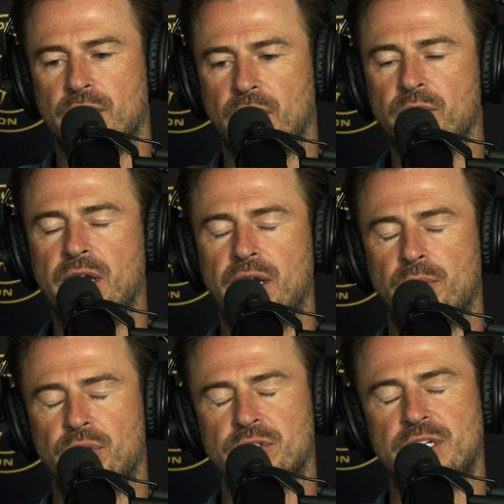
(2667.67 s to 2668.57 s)
committed
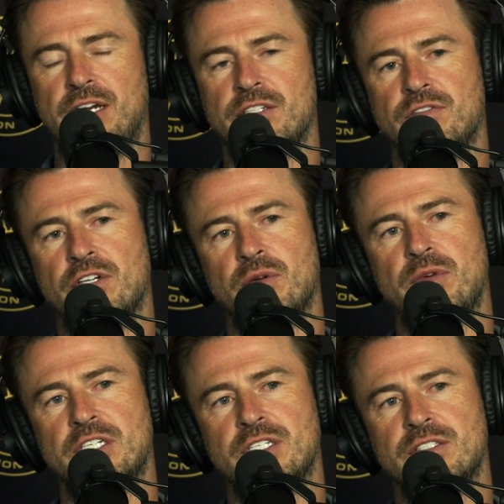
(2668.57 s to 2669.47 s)
a percentage of your
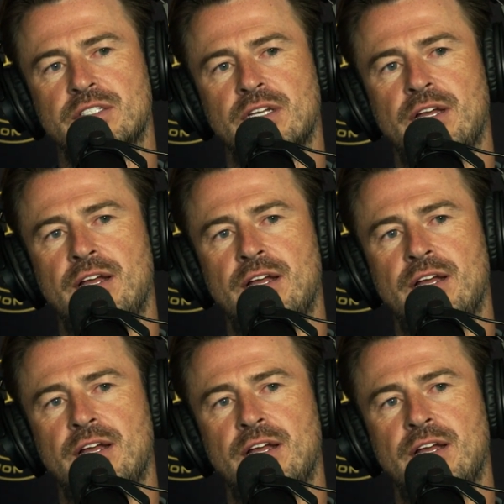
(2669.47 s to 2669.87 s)
commissions